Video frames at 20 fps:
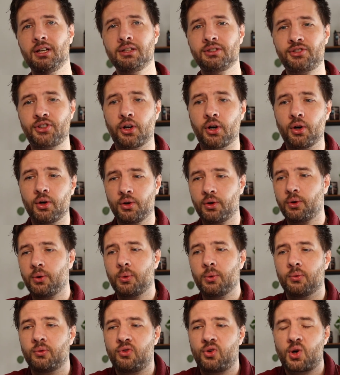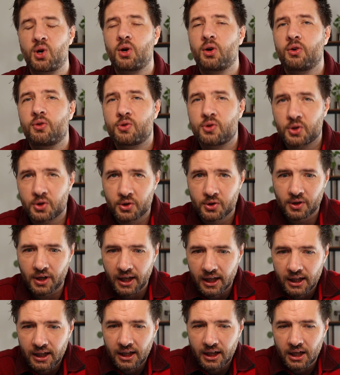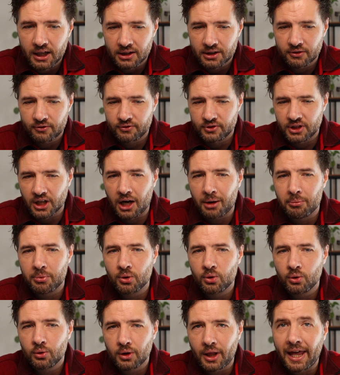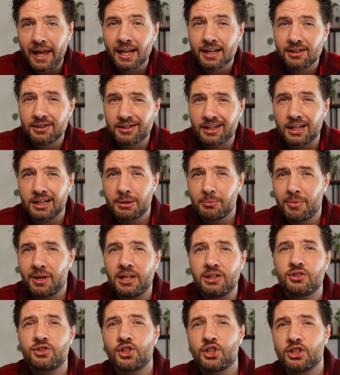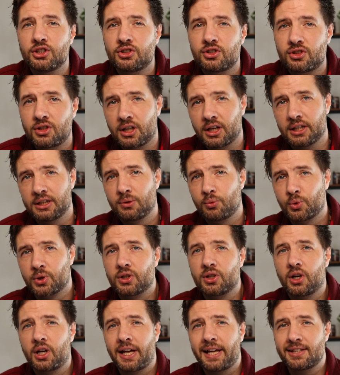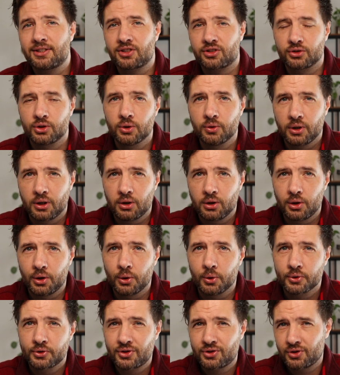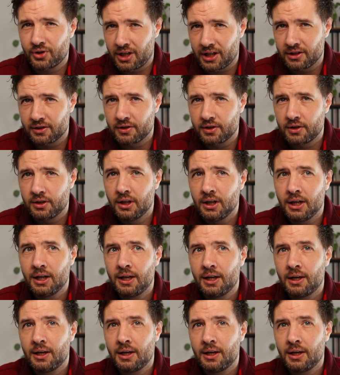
So for, for any kind of double handed animations that where the hands are going close together,